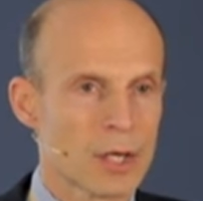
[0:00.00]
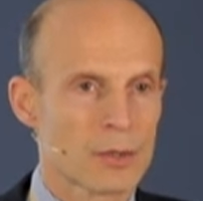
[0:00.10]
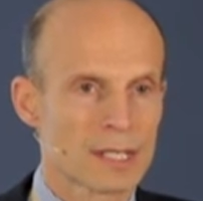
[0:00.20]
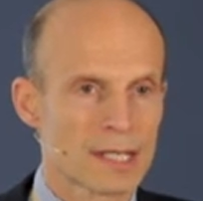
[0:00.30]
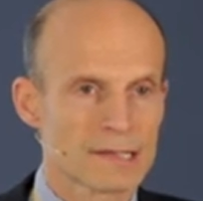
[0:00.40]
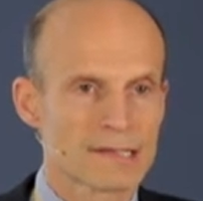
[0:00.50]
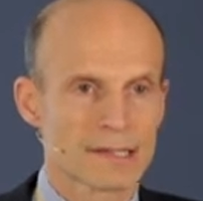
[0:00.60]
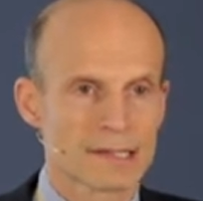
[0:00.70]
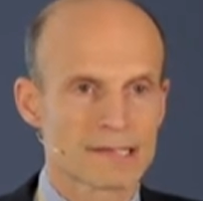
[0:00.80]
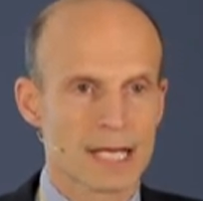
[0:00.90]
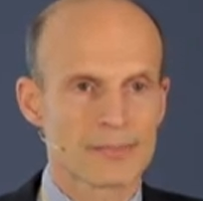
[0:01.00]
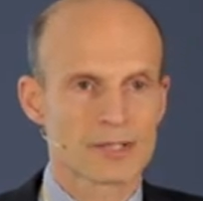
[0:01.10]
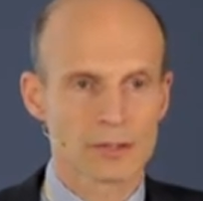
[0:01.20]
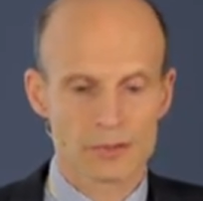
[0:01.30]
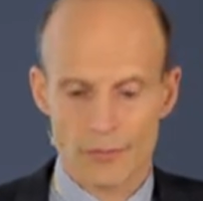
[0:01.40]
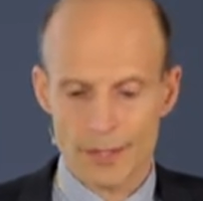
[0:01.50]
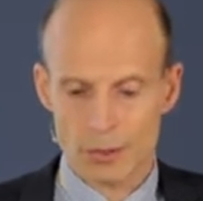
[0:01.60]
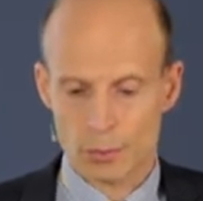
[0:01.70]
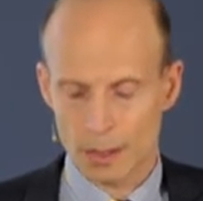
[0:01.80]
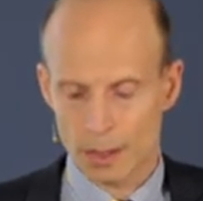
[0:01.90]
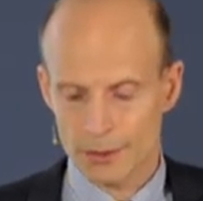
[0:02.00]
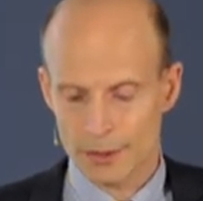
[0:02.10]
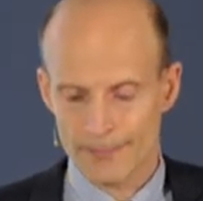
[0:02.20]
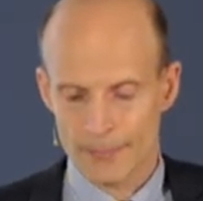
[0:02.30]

Nokias and the Samsungs of this world,